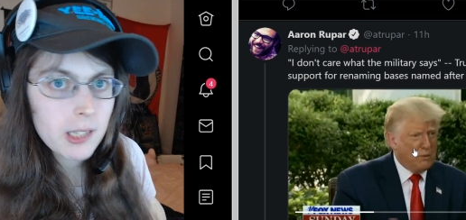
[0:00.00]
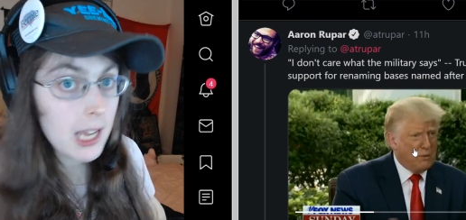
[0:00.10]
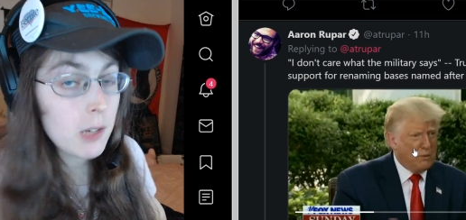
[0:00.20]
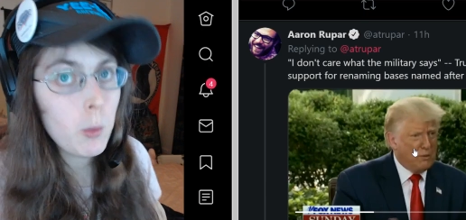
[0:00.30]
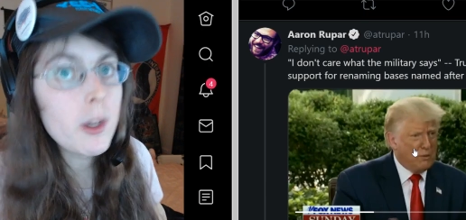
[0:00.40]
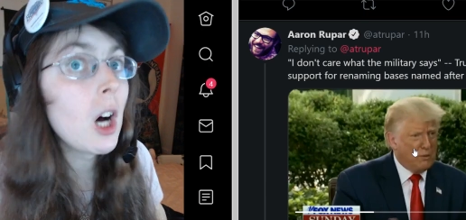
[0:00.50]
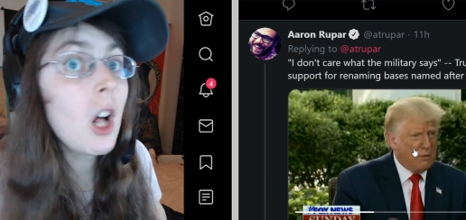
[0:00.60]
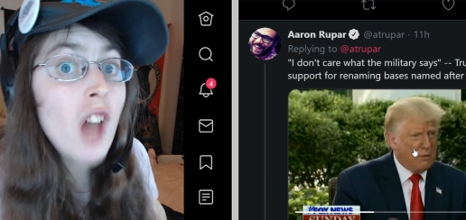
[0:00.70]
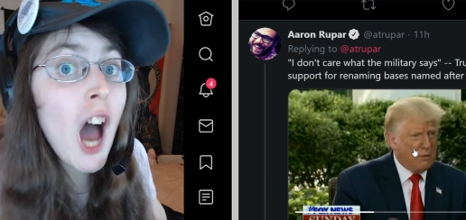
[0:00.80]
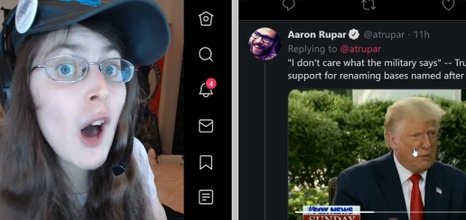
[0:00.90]
Speaker 1: And we
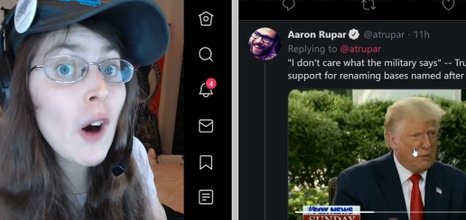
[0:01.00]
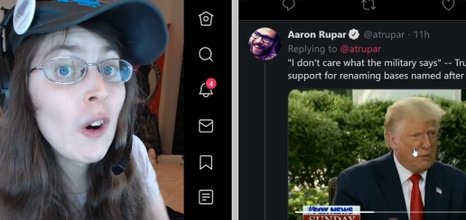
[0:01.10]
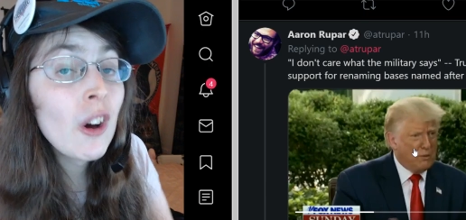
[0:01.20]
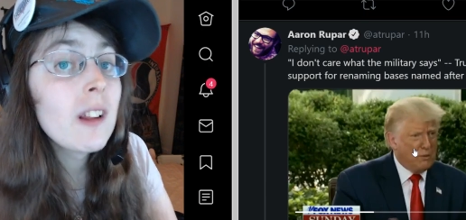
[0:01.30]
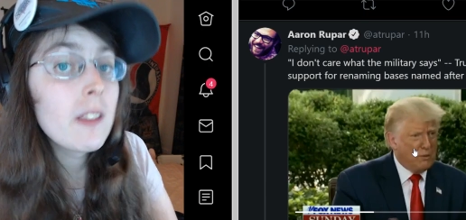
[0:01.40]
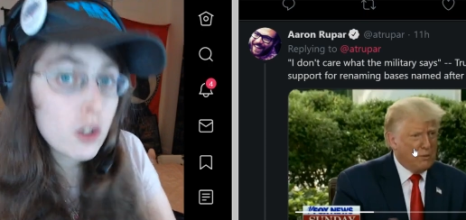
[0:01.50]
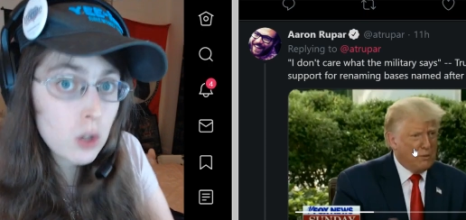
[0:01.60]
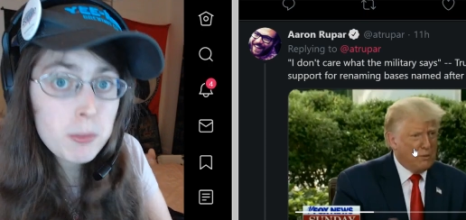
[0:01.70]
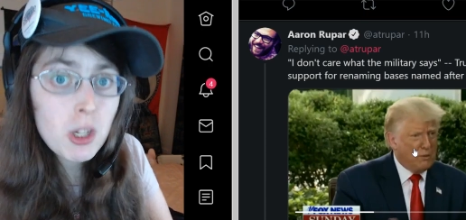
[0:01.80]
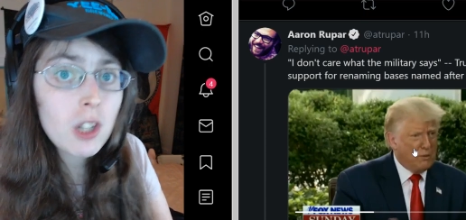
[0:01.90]
all know that
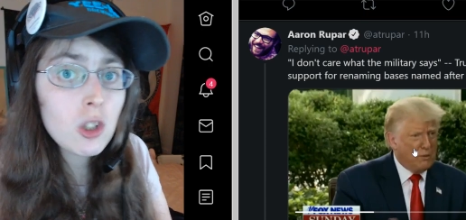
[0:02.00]
Trump's going to do